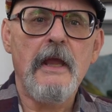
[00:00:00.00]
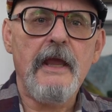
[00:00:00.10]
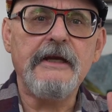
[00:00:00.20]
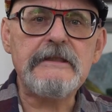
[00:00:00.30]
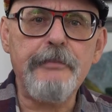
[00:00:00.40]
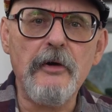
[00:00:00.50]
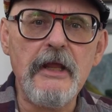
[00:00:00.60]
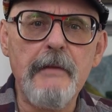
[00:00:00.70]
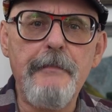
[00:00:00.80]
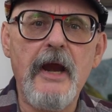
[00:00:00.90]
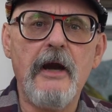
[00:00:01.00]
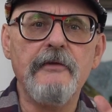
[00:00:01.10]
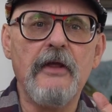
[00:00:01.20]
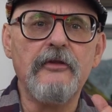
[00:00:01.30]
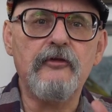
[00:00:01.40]
It is pretty
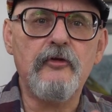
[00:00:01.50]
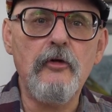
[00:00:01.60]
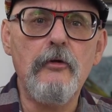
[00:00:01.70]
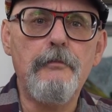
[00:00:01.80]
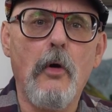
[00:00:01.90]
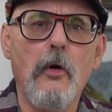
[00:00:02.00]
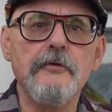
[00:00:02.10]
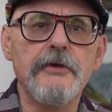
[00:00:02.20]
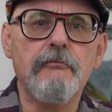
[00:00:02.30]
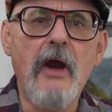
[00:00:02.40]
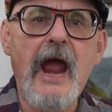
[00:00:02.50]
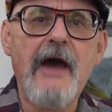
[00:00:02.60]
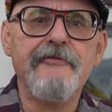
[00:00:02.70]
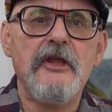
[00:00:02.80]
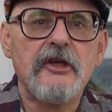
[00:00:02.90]
apparent that the two bowls of
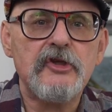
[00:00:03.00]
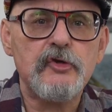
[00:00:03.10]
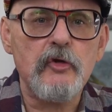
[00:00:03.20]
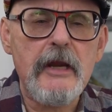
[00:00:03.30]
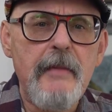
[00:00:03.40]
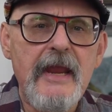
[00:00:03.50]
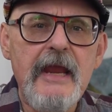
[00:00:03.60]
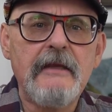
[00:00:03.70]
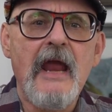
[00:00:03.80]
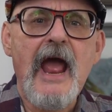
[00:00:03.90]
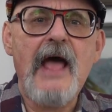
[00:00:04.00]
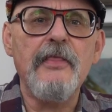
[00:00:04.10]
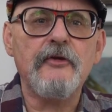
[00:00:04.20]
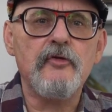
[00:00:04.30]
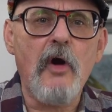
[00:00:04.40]
wrath, the extreme heat and
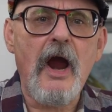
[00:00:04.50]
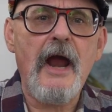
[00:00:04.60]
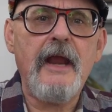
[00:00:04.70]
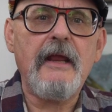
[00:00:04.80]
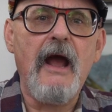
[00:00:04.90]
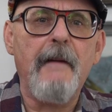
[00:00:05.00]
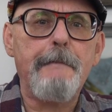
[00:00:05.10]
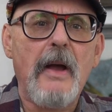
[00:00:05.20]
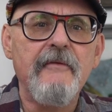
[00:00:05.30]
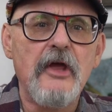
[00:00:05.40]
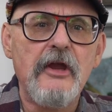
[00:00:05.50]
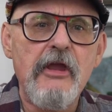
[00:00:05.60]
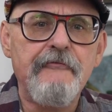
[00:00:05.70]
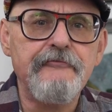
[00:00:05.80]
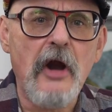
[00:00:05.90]
the drying up of the
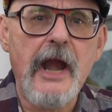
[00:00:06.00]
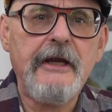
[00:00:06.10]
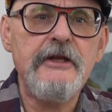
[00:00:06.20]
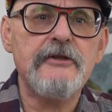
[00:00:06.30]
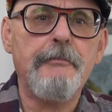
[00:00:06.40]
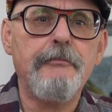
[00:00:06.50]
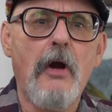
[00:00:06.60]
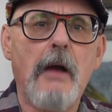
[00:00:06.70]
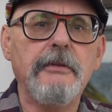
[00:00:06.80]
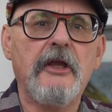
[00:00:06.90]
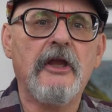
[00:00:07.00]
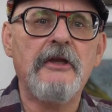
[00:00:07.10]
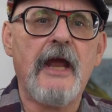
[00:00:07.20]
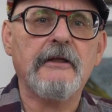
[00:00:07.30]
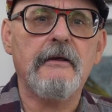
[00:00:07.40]
Euphrates, are probably
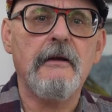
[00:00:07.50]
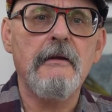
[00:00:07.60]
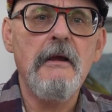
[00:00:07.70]
connected.